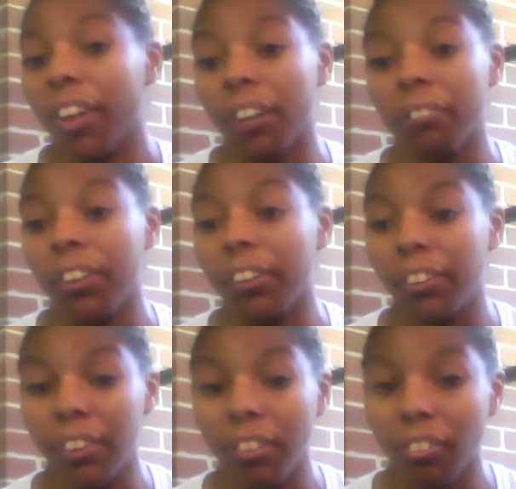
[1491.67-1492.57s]
I
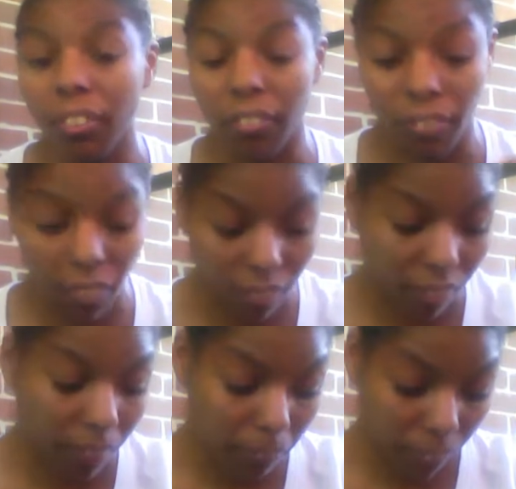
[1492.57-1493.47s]
mean, this stuff is
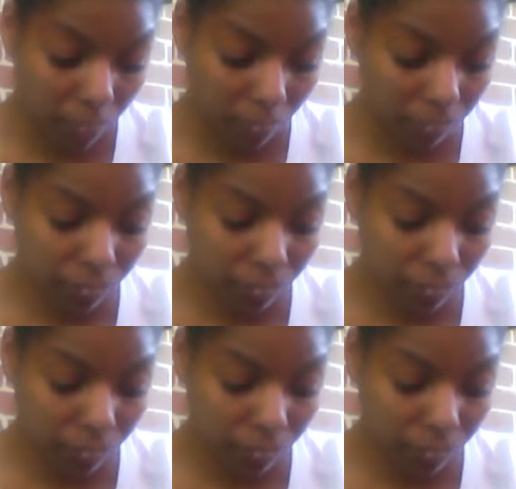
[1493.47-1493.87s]
the bomb.